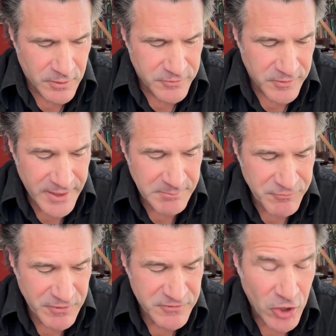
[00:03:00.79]
The name
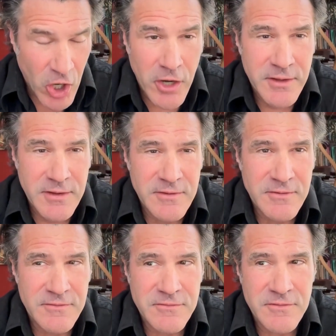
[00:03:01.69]
of this talk
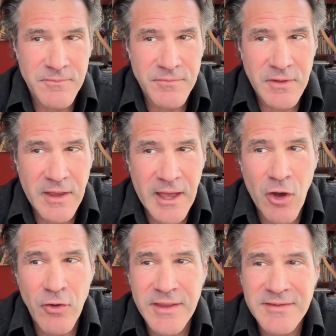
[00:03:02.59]
is
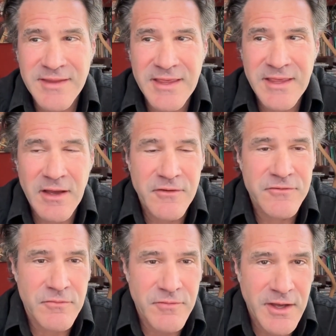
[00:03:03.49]
How Can DEI
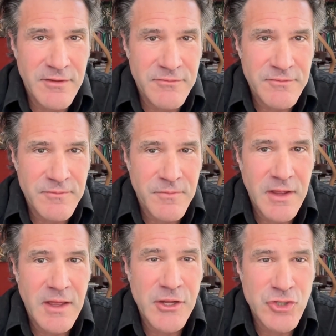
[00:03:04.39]
Survive,
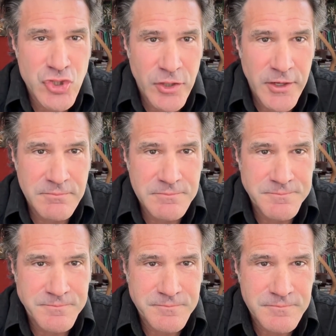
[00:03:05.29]
and Should It?
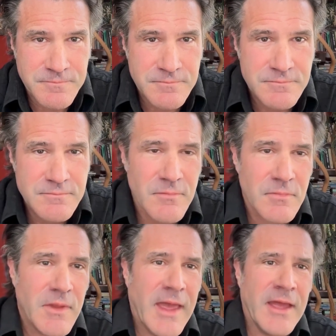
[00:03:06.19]

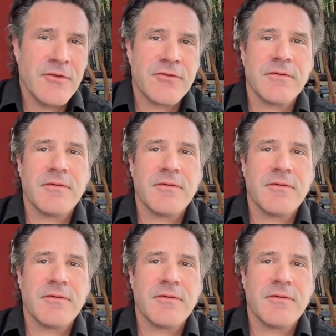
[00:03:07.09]
And